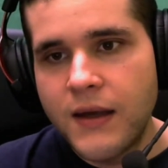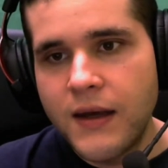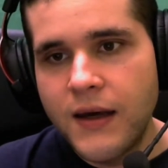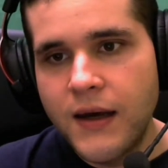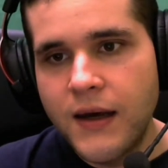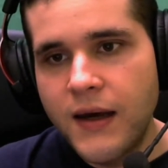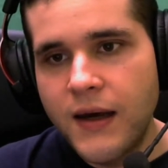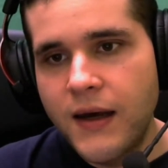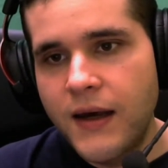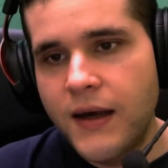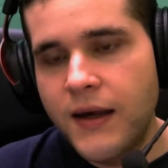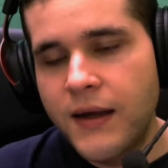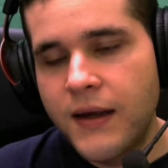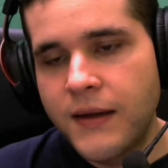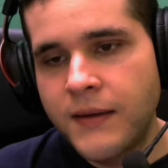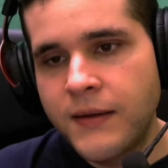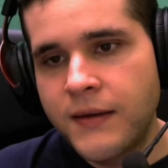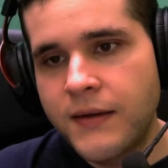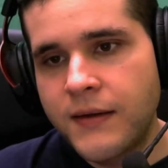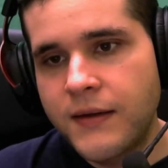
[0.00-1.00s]

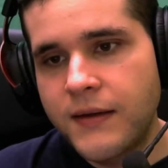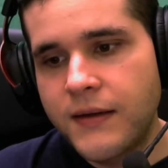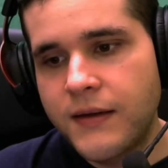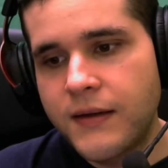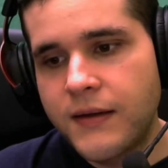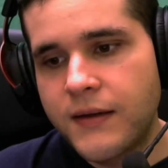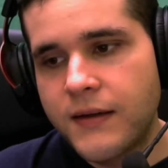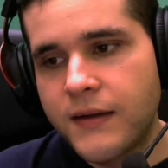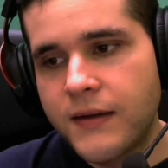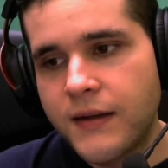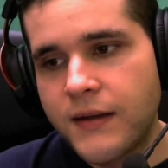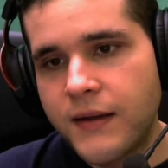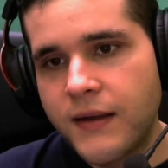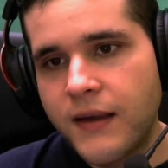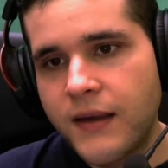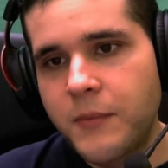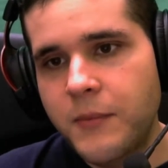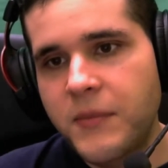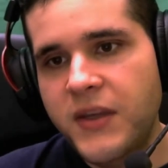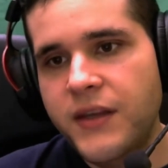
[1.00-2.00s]
and it
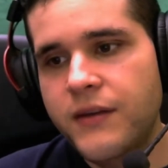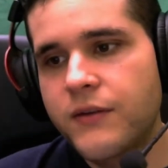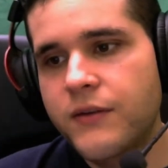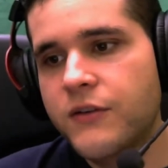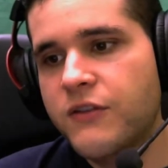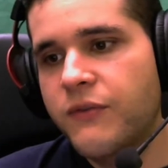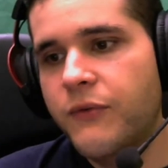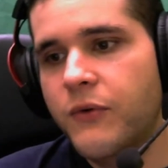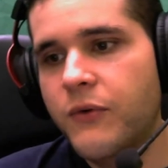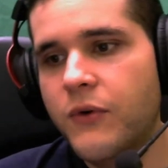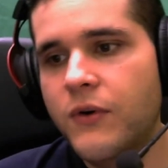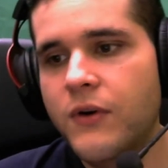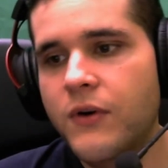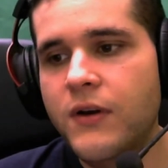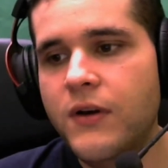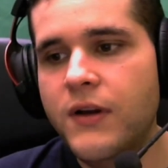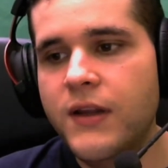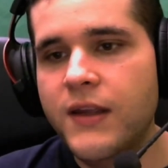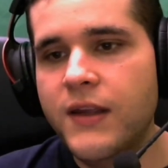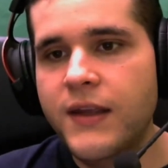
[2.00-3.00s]
can be
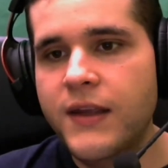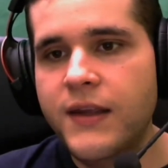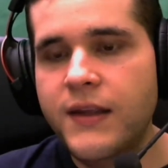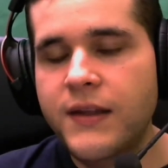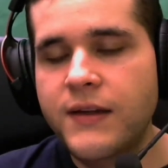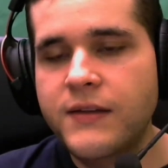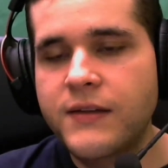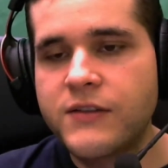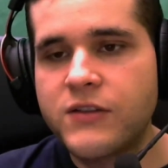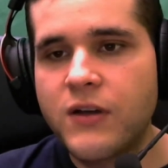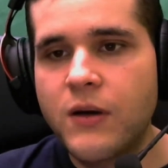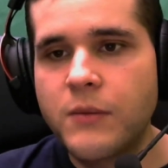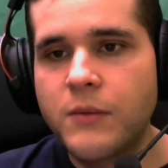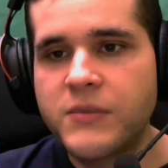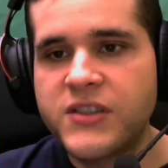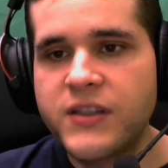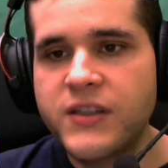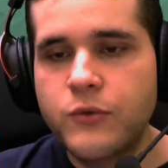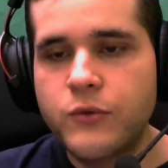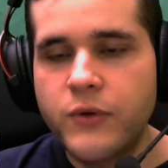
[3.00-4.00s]
useful in some
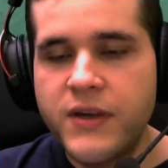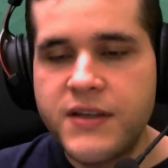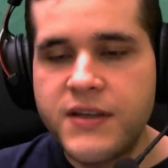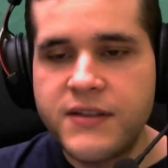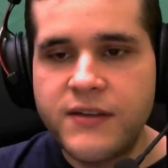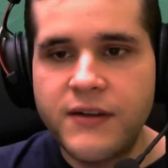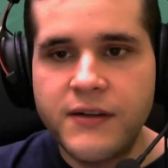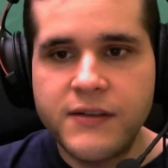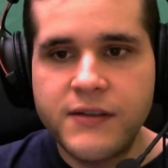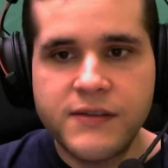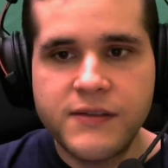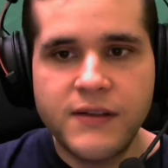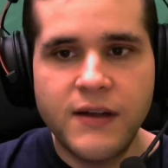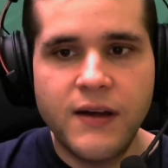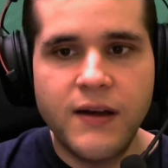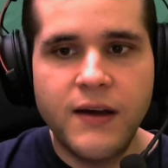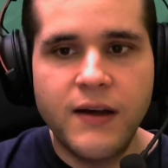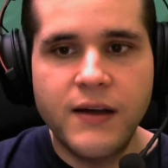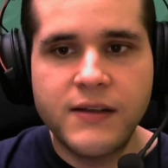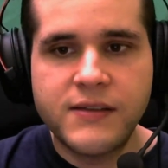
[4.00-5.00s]
situations
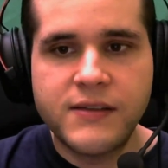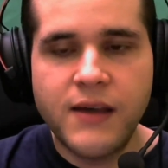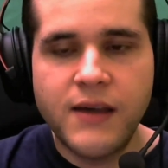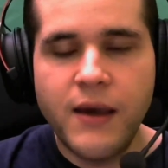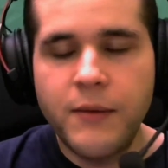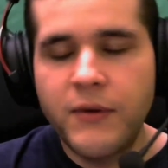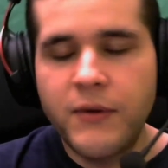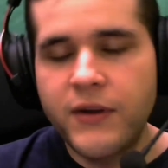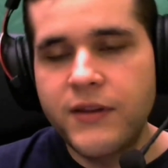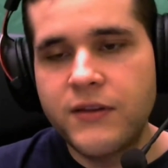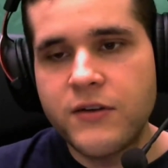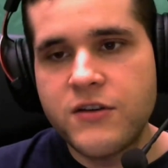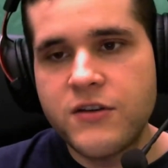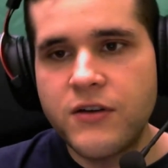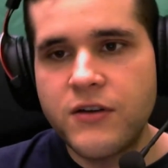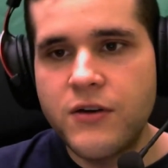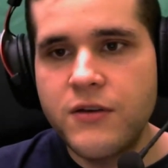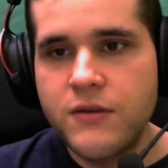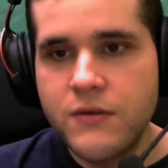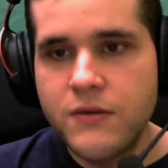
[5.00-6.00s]
as I'm going to
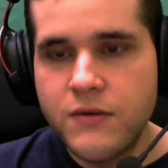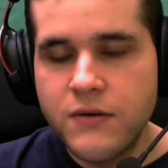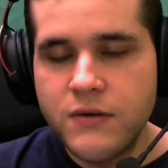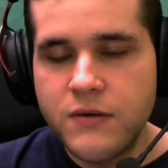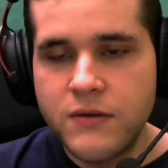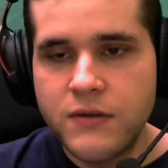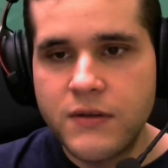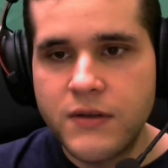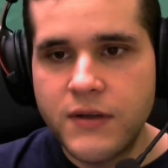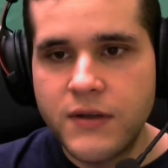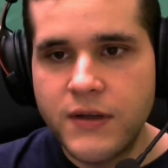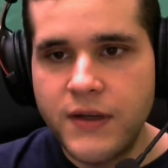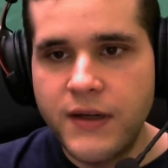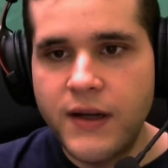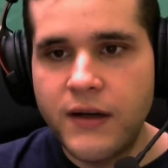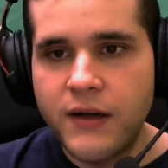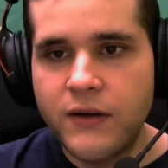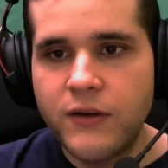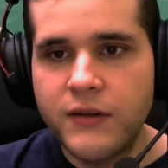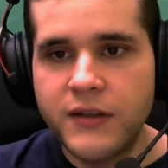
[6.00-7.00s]
show you in
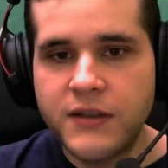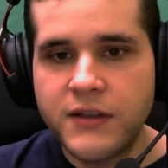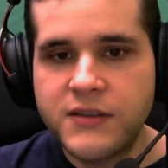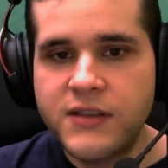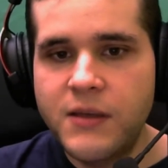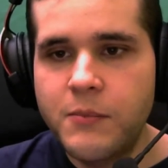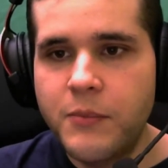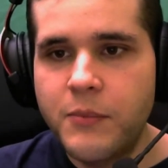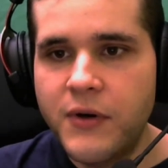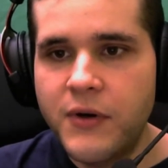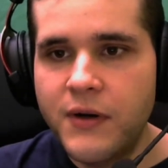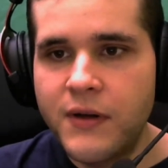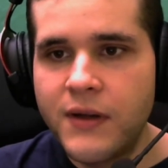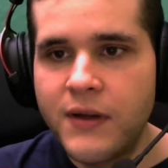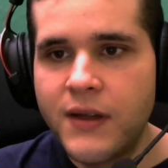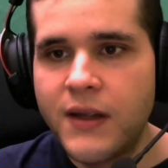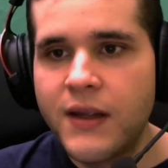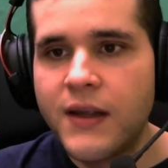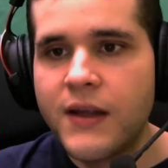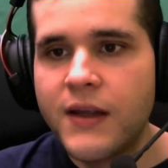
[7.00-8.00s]
a code example.
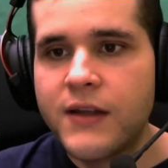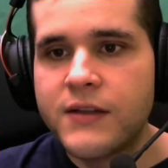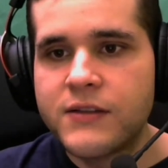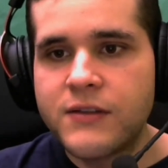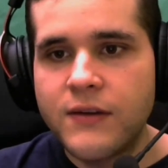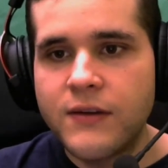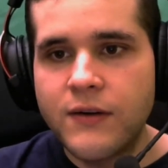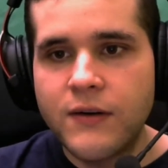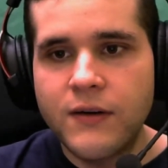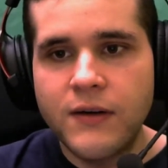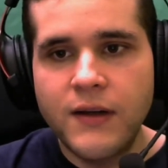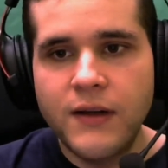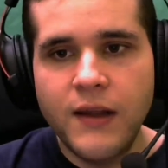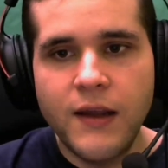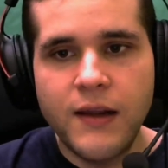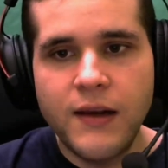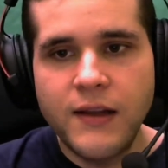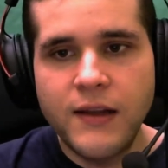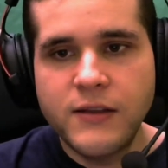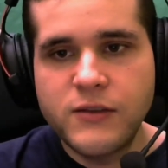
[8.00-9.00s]
So
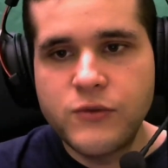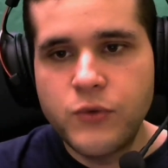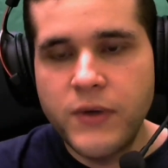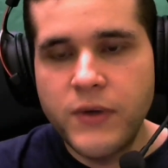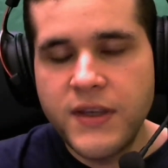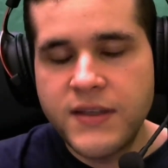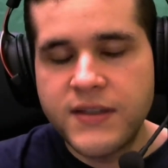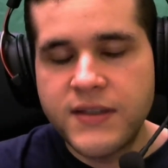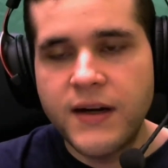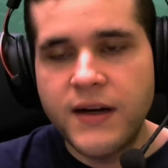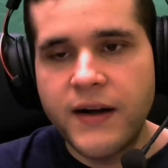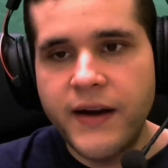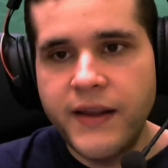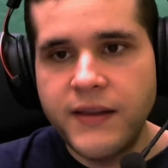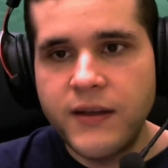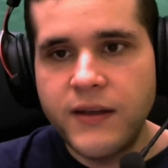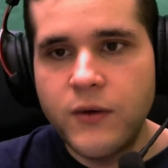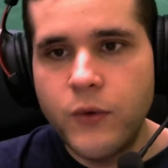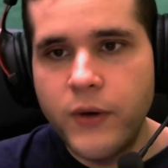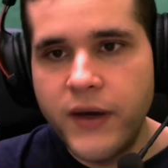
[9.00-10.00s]
let, us switch right
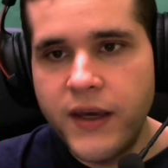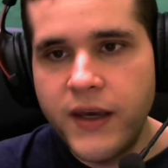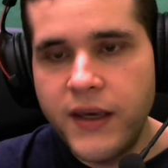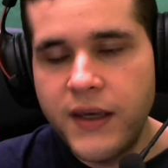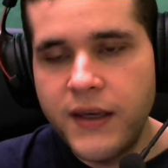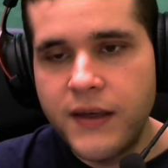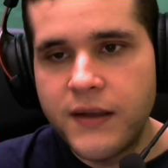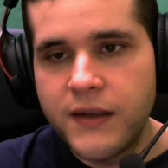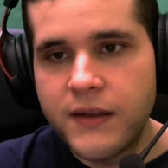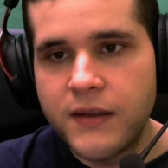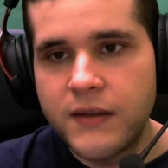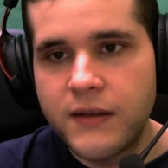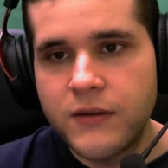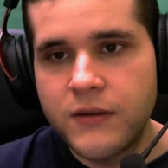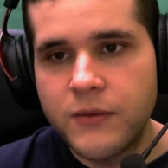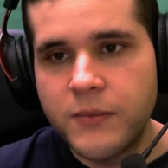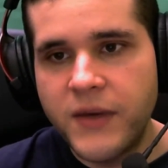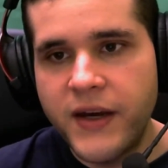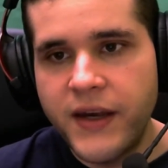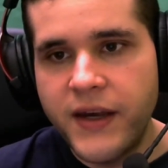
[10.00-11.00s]
away
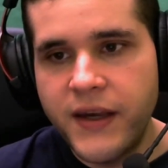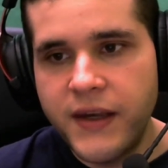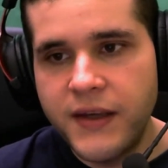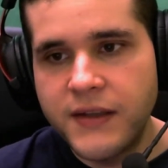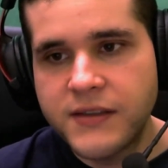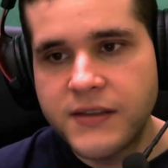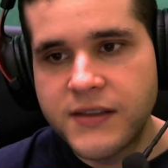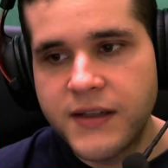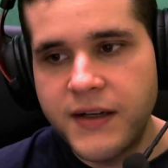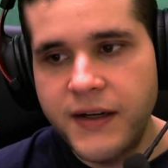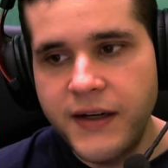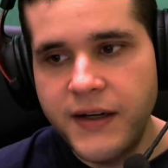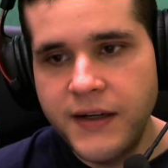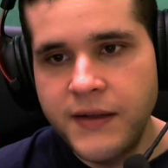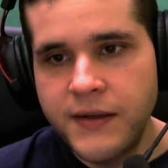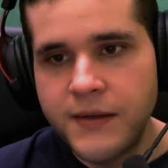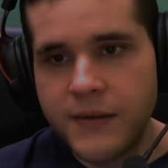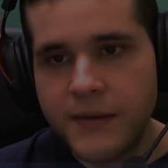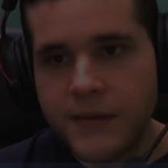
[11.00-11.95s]
to my screen.